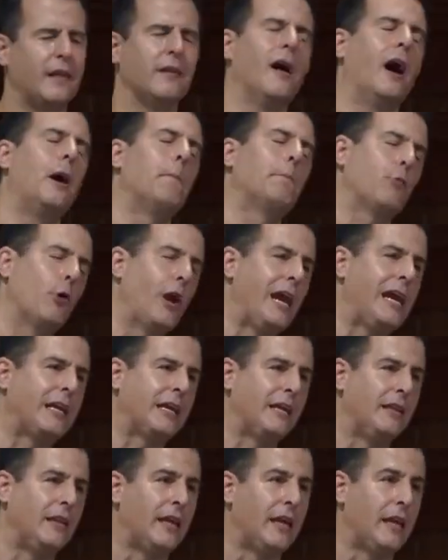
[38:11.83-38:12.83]
Not break
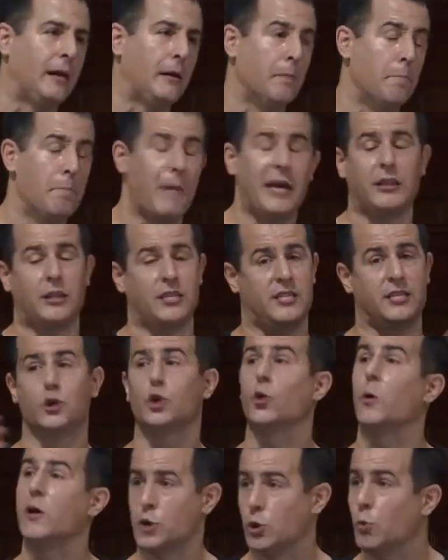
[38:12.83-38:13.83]
in the make the
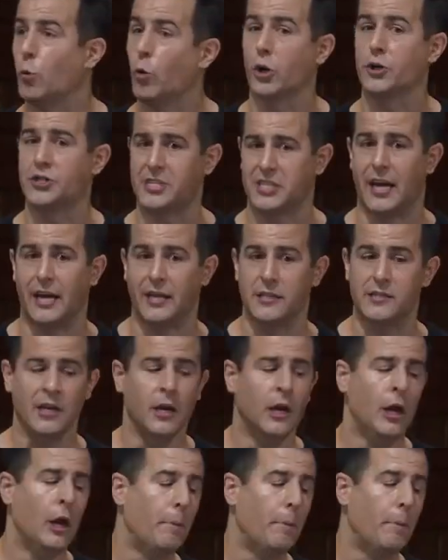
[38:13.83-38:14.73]
situation worse sense,